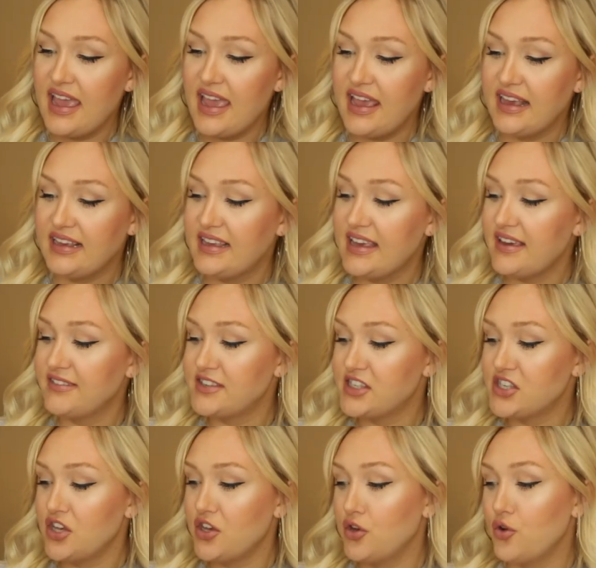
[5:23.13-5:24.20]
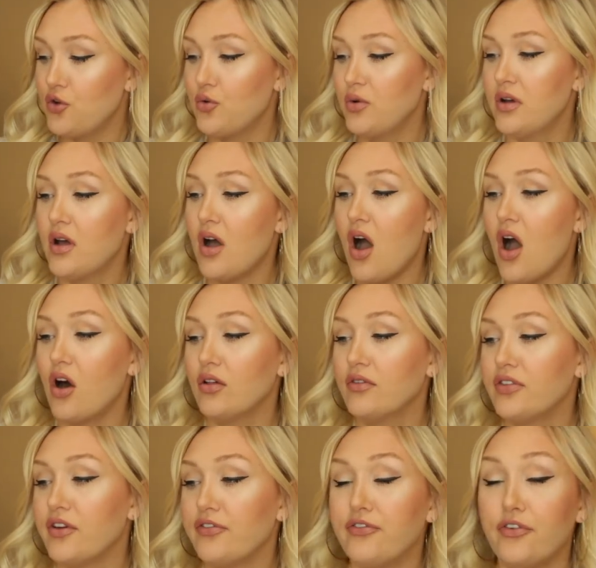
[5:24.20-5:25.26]
It gives you all
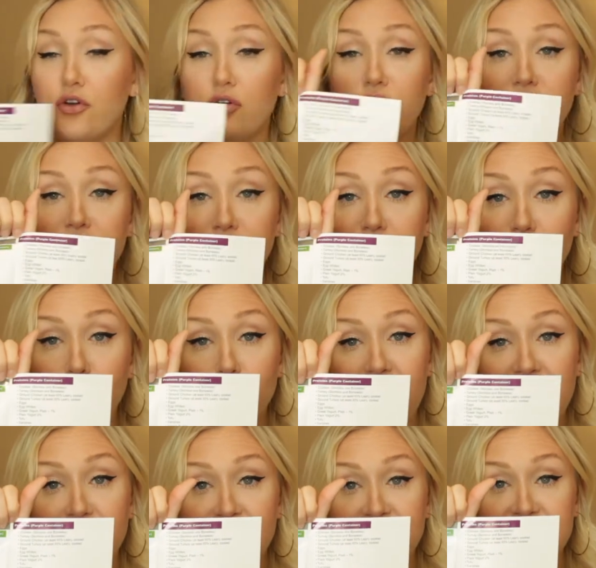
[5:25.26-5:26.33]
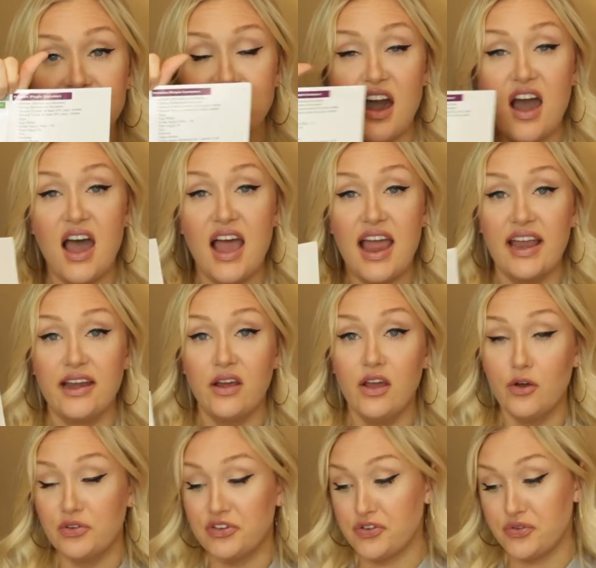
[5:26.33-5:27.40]
of the food, the food reference guide,
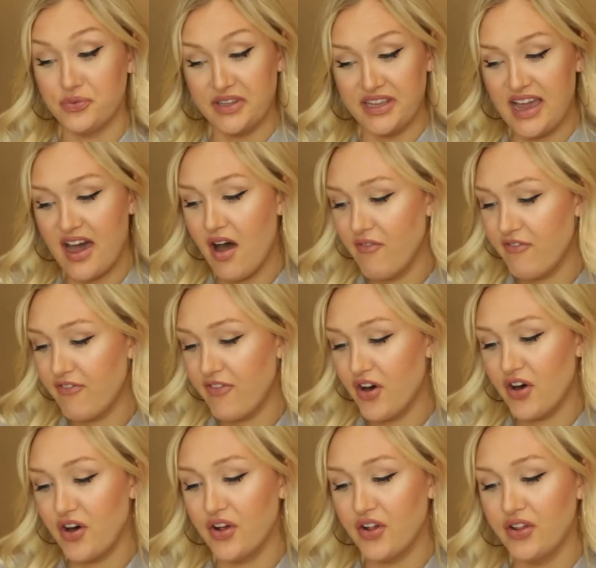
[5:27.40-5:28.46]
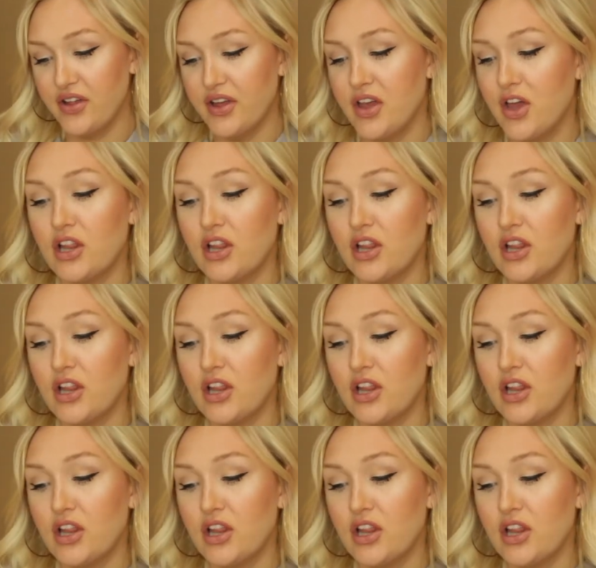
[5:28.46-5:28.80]
which is really helpful,